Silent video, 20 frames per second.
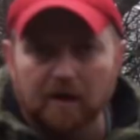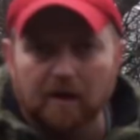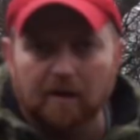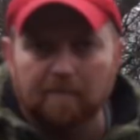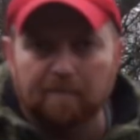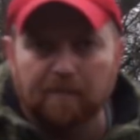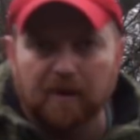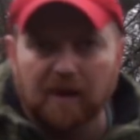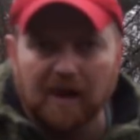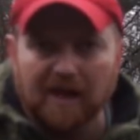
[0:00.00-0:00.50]
a
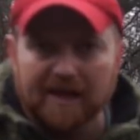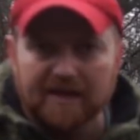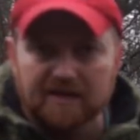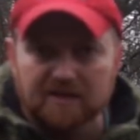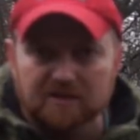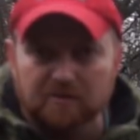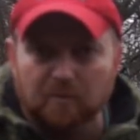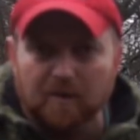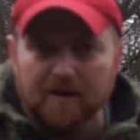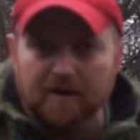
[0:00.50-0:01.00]

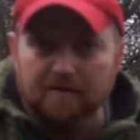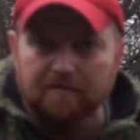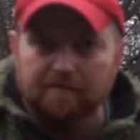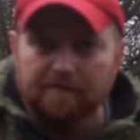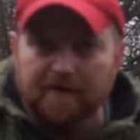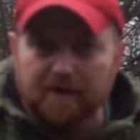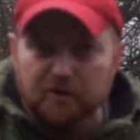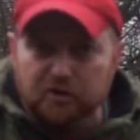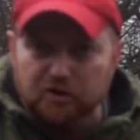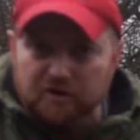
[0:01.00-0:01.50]
place where the
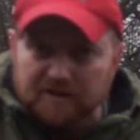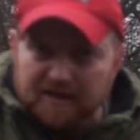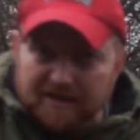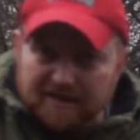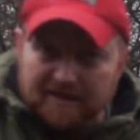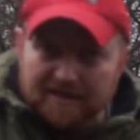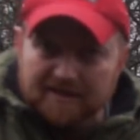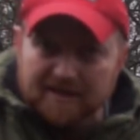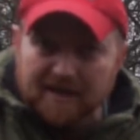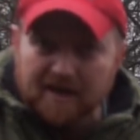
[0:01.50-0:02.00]
fish are
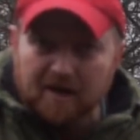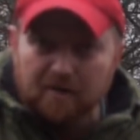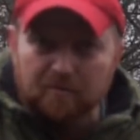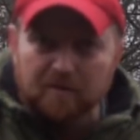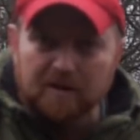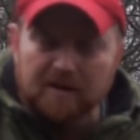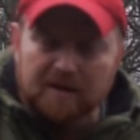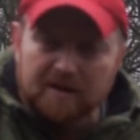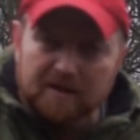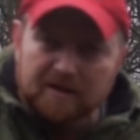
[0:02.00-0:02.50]
digging down,
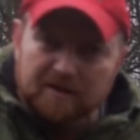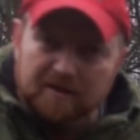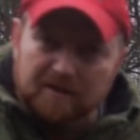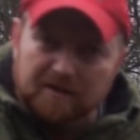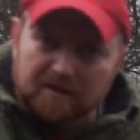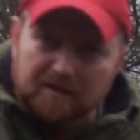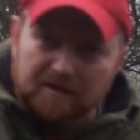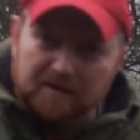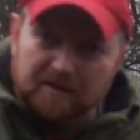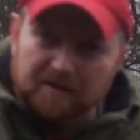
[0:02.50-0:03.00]

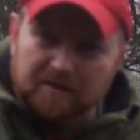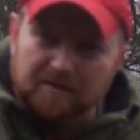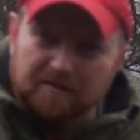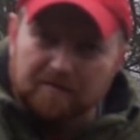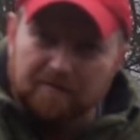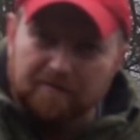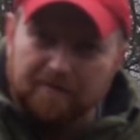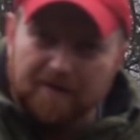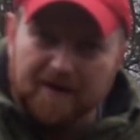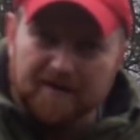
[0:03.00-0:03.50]

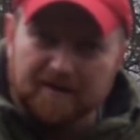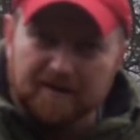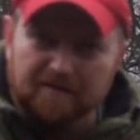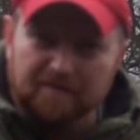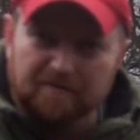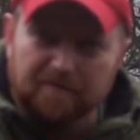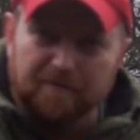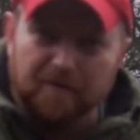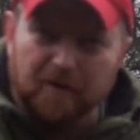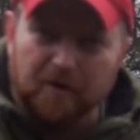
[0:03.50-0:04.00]

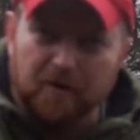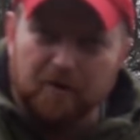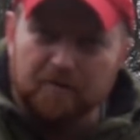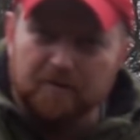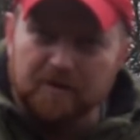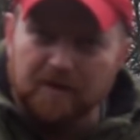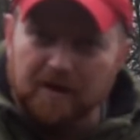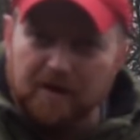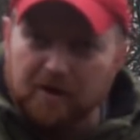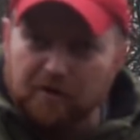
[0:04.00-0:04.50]
finding
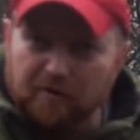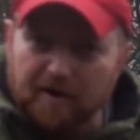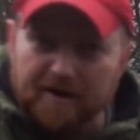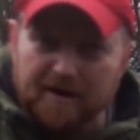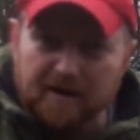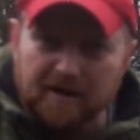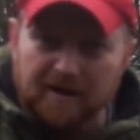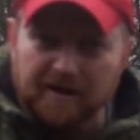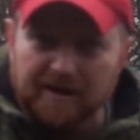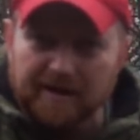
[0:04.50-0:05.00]
food and creating
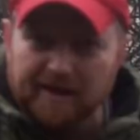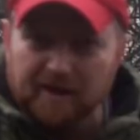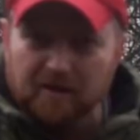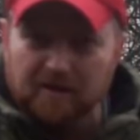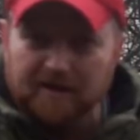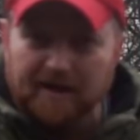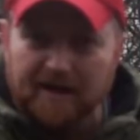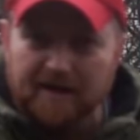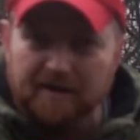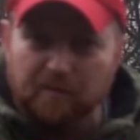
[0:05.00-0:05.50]
a little
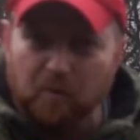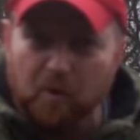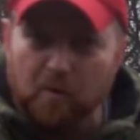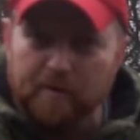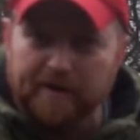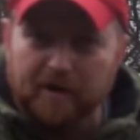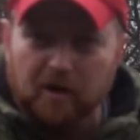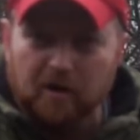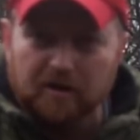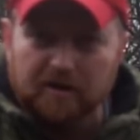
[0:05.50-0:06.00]
kind of what
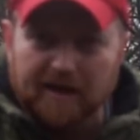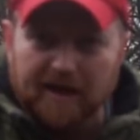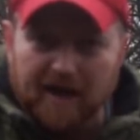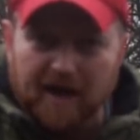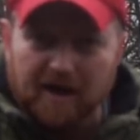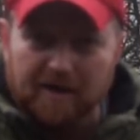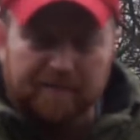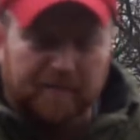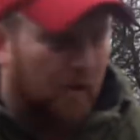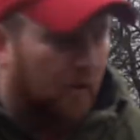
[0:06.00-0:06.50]
we call carp